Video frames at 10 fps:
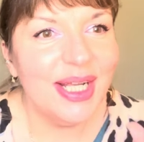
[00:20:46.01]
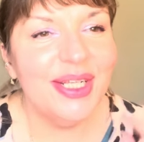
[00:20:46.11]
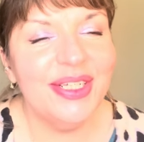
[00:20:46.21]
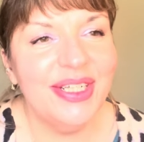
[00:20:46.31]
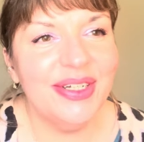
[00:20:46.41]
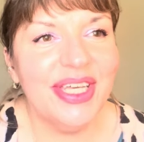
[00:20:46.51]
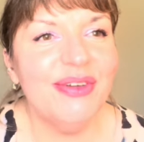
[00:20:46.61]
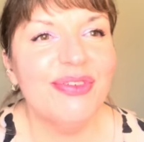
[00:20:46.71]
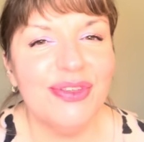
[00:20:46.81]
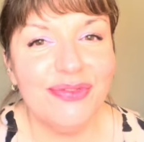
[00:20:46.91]

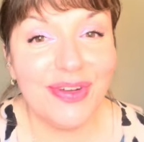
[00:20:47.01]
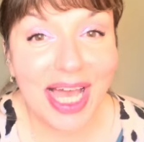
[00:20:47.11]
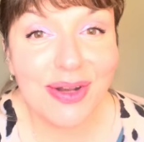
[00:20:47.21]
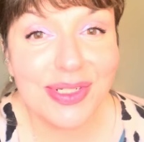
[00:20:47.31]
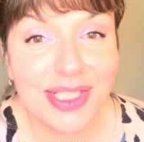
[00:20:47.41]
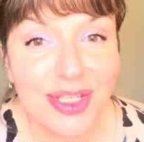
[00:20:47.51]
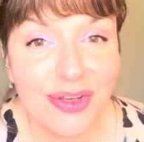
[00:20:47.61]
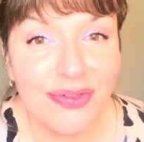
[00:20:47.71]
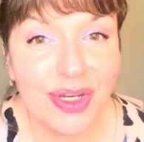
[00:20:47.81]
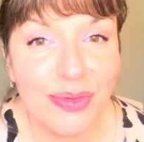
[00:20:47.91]
looking for the flowers that
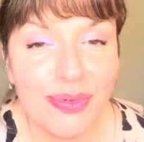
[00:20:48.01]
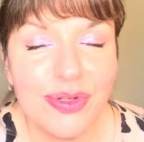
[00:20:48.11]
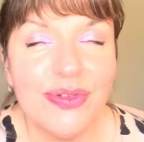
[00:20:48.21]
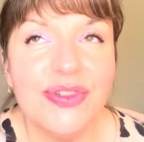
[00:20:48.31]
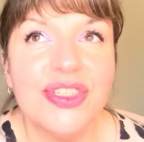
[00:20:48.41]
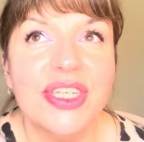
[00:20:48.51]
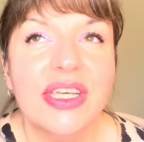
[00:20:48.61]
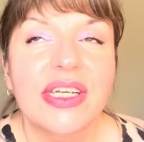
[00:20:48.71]
have opened,